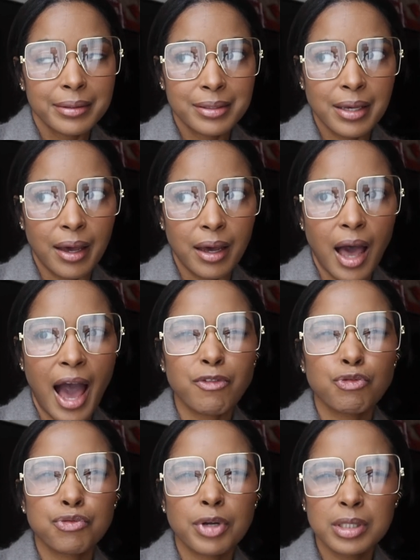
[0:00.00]
Yeah, I
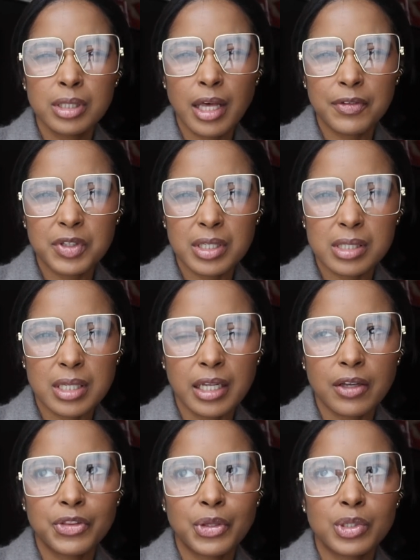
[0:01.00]
really love the
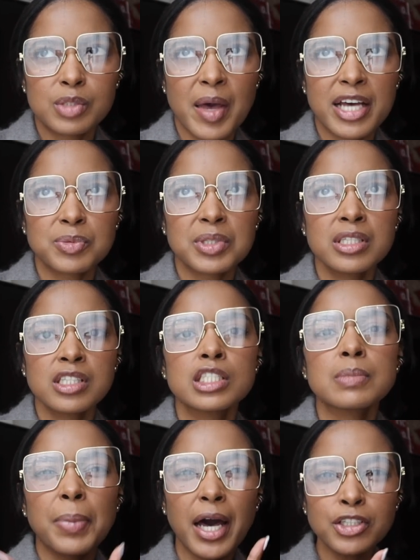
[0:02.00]
aesthetic of those bags because
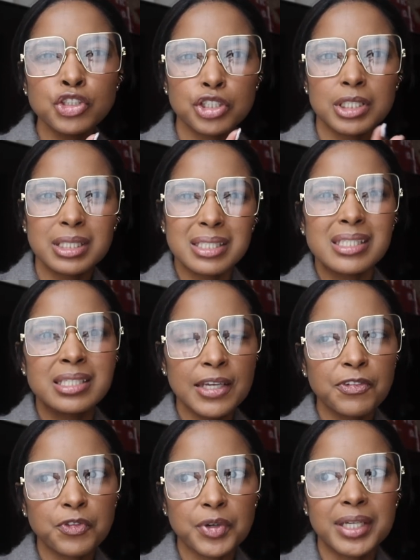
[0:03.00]
it's punchy, it's
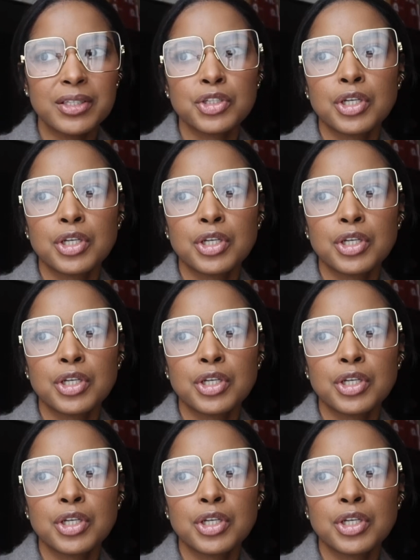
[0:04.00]
different.